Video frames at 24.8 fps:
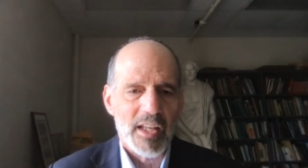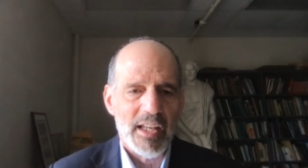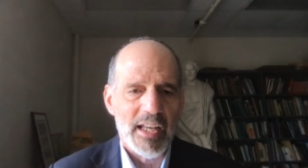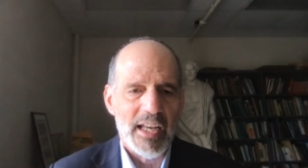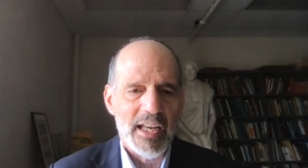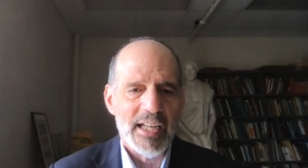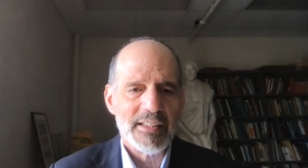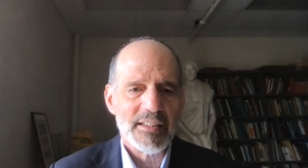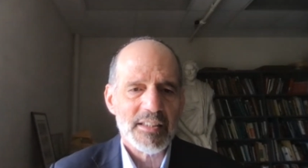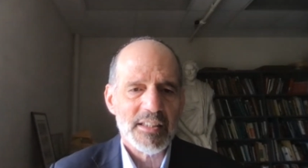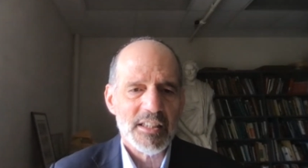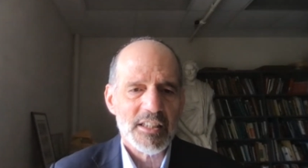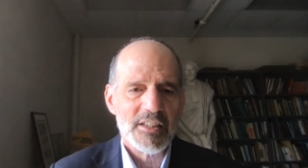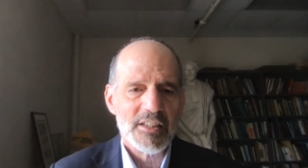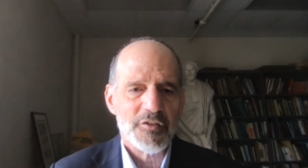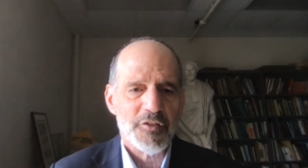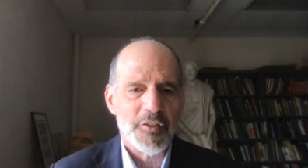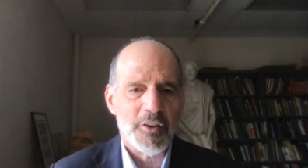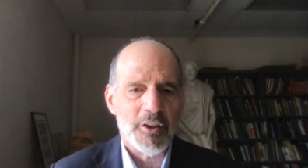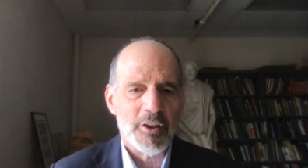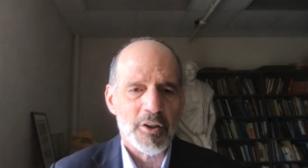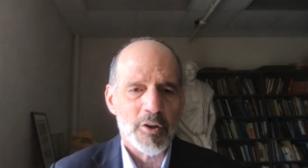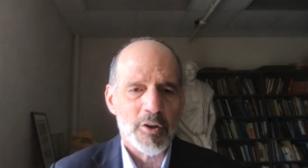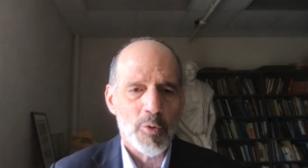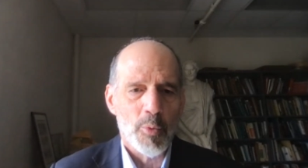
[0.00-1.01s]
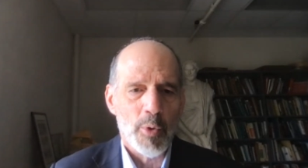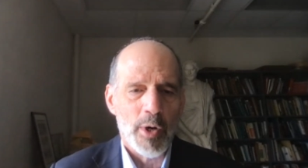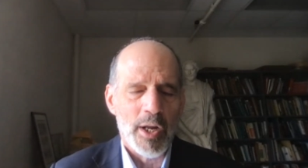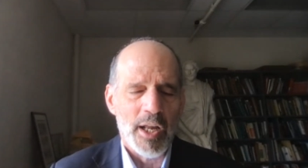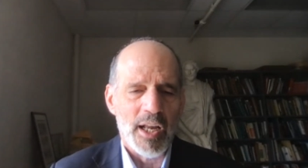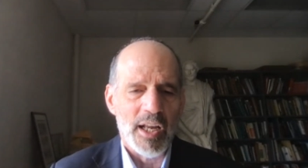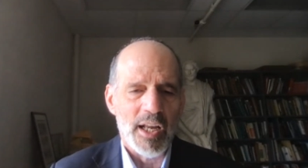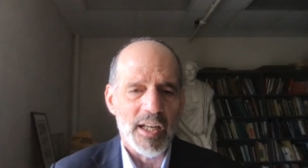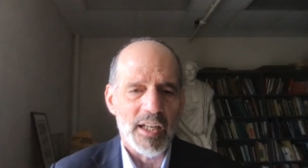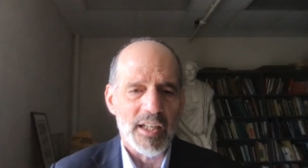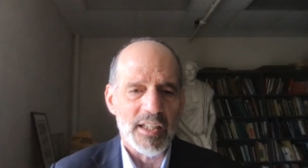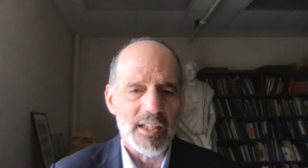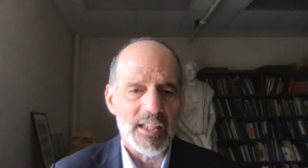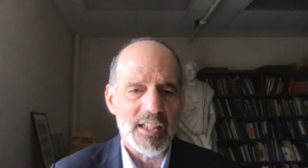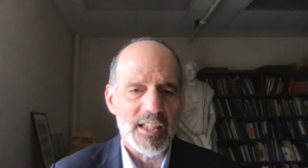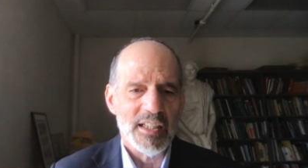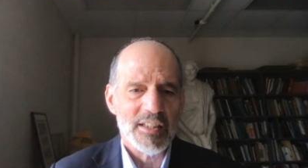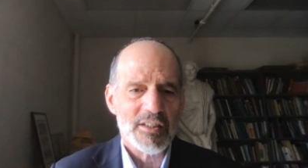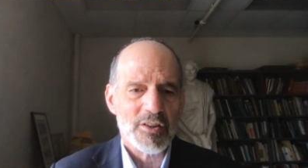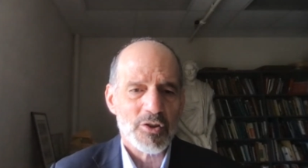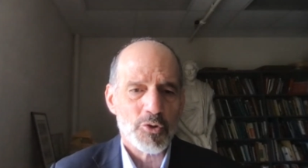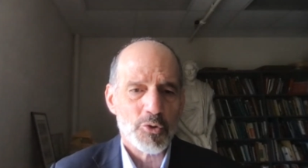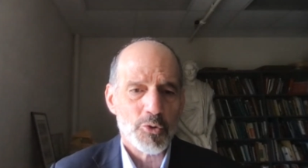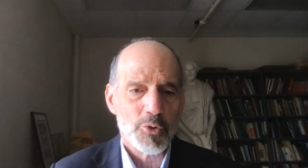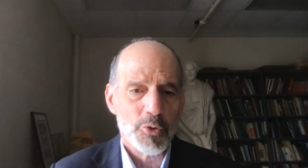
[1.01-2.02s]
Antony's far away.
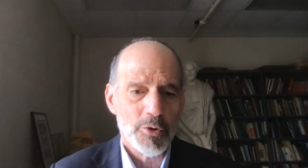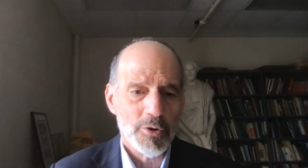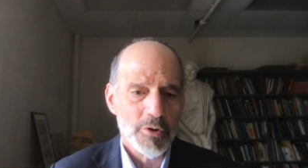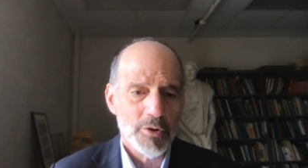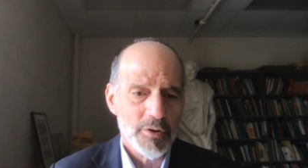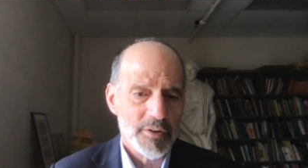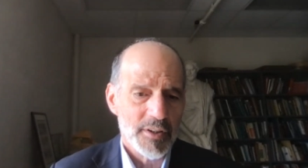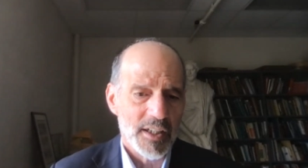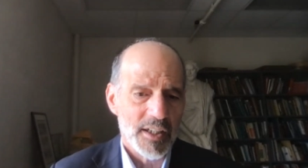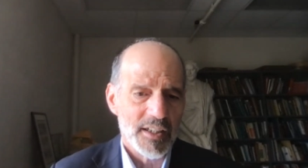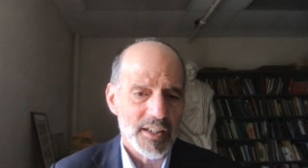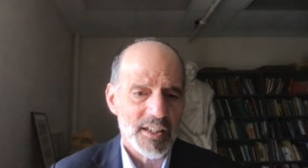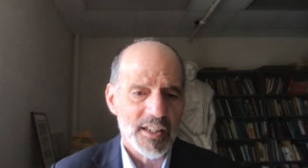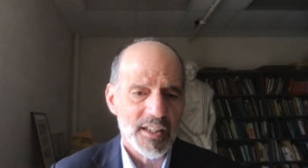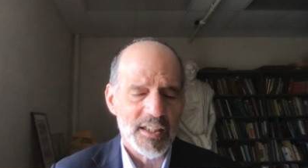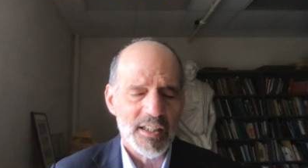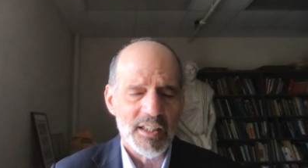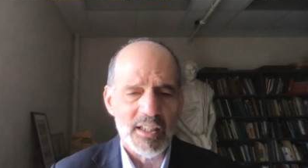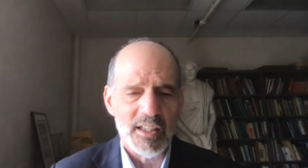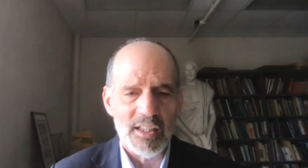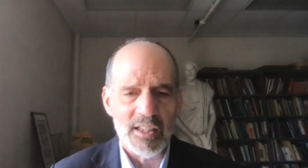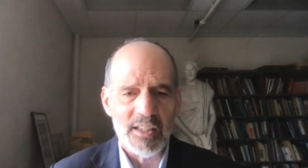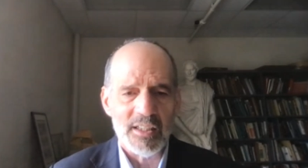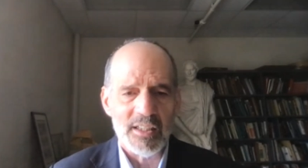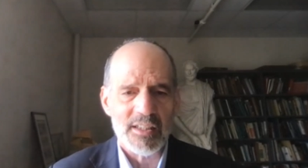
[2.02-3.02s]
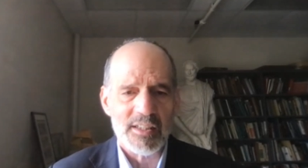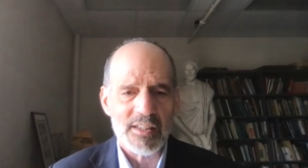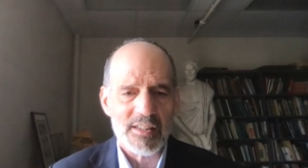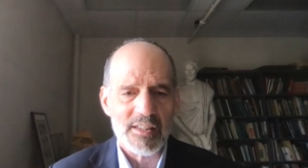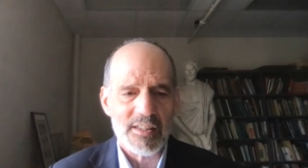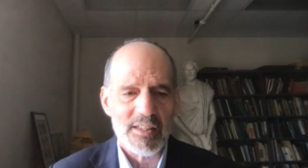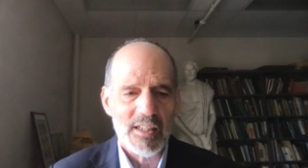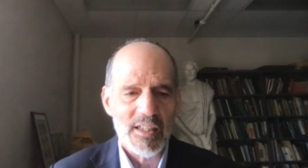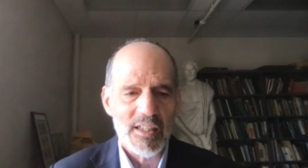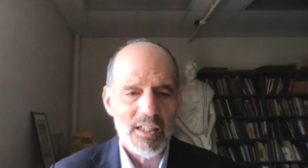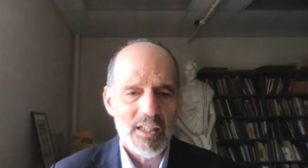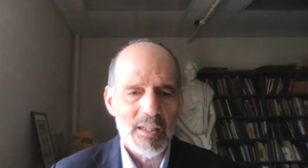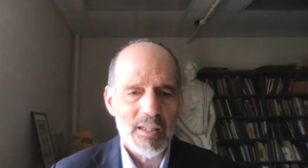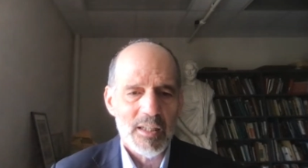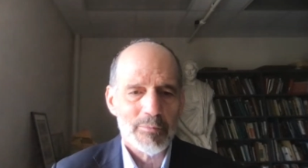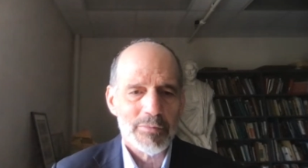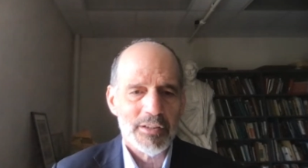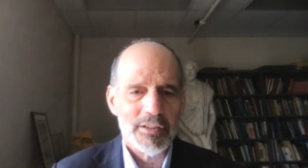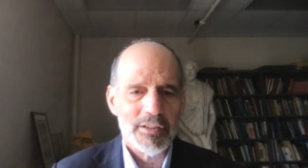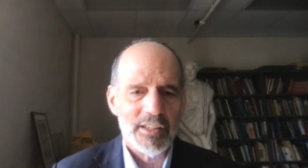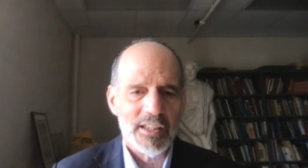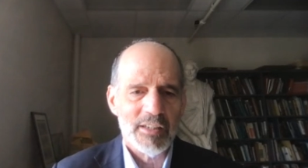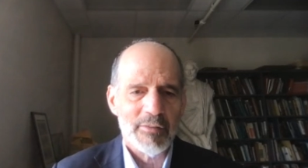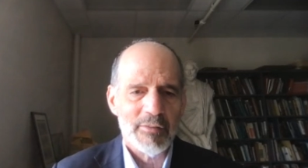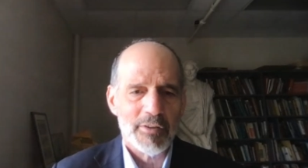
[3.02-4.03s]
It's true that he is
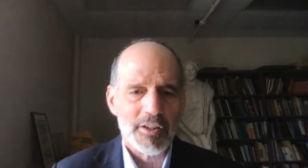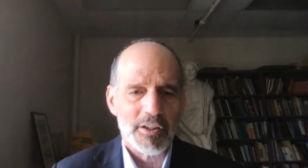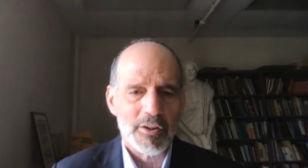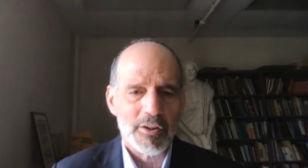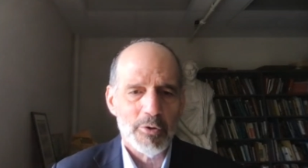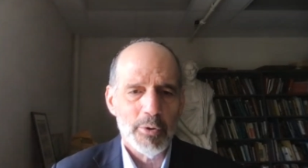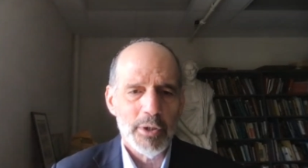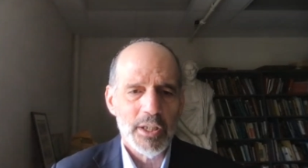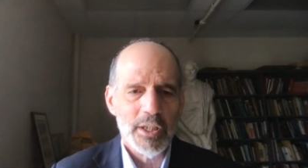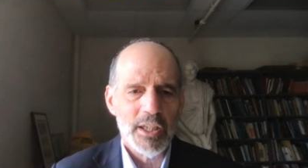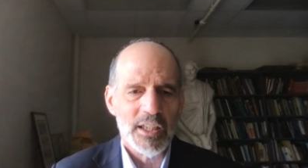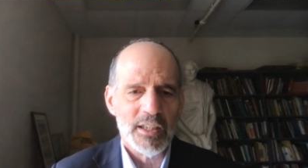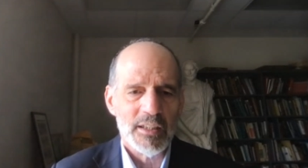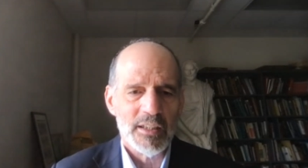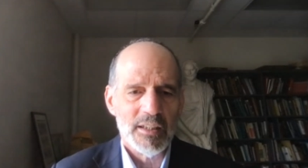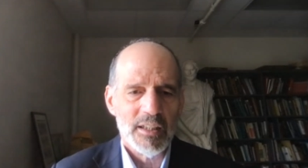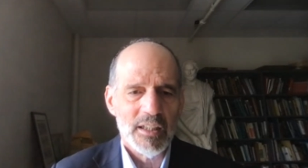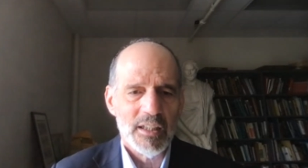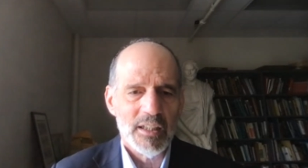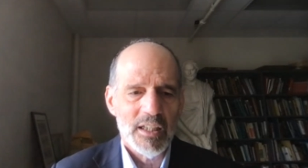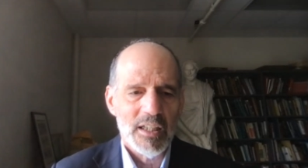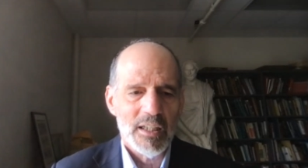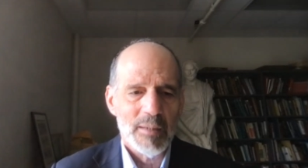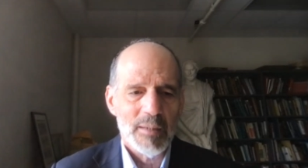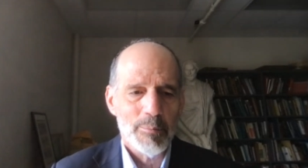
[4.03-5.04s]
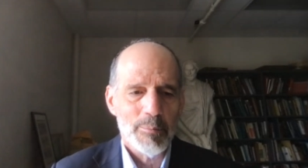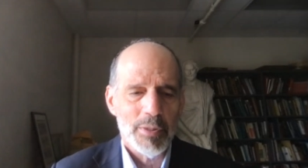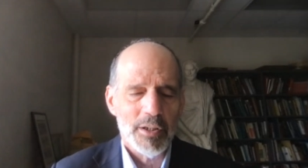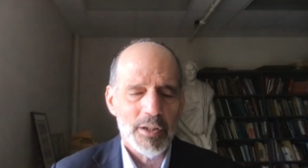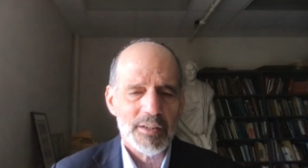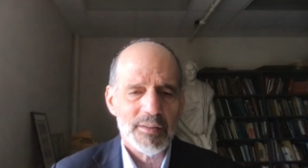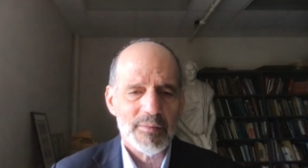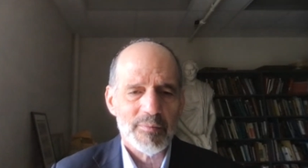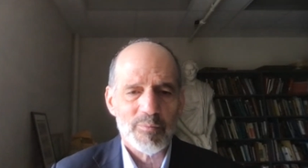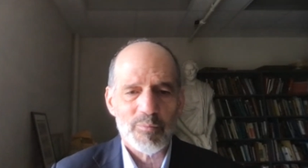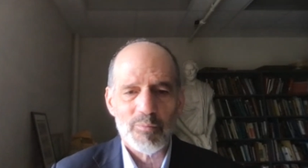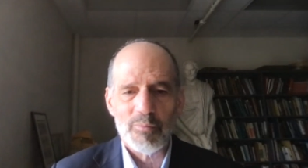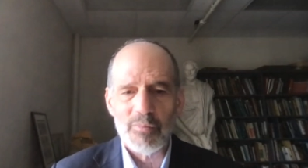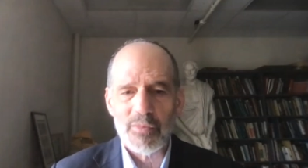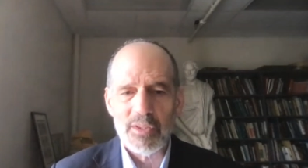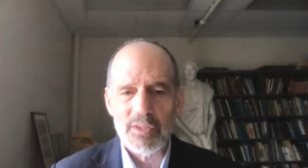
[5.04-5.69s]
playing with a queen, but